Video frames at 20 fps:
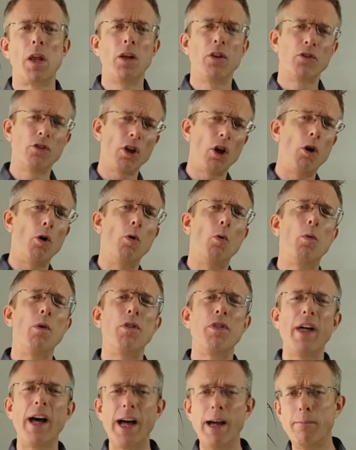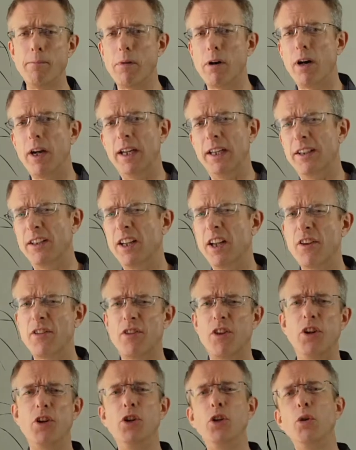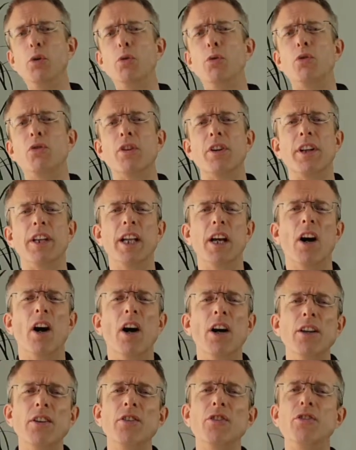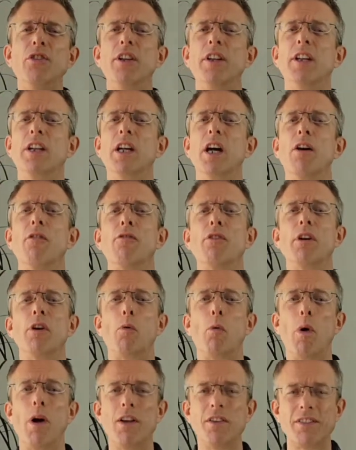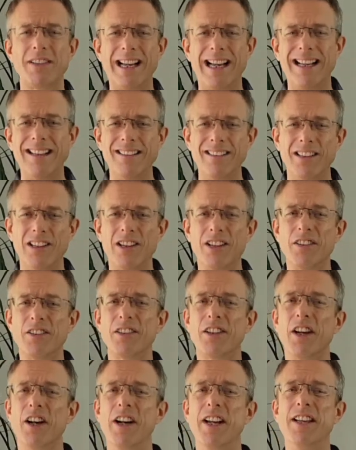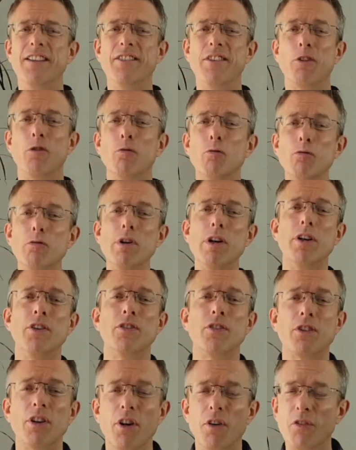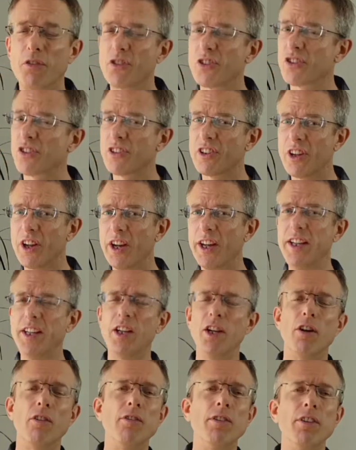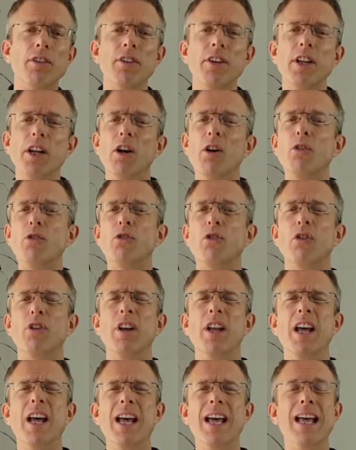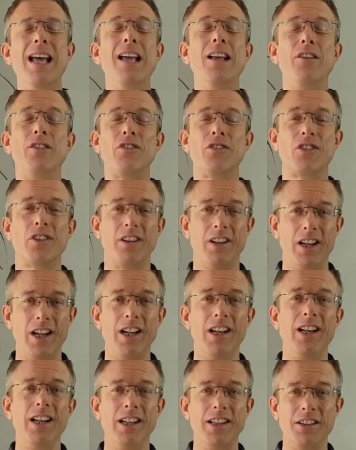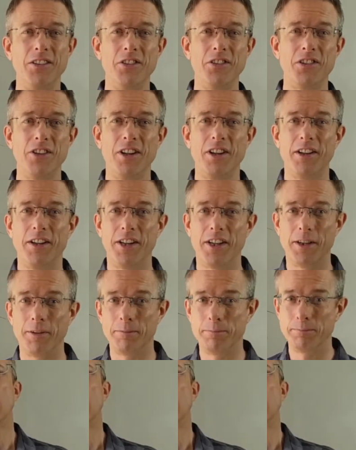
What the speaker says: So, with that in mind, the news that the ice sheet covering West Antarctica is at risk of sliding off into the ocean is slightly concerning.